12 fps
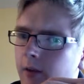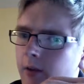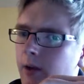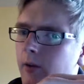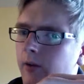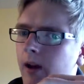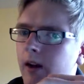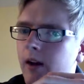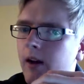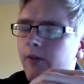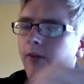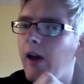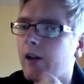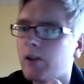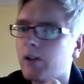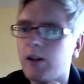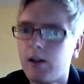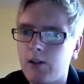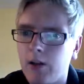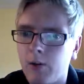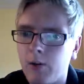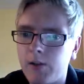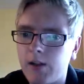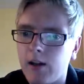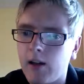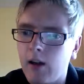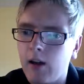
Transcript: but they were very affectionate, shall we say.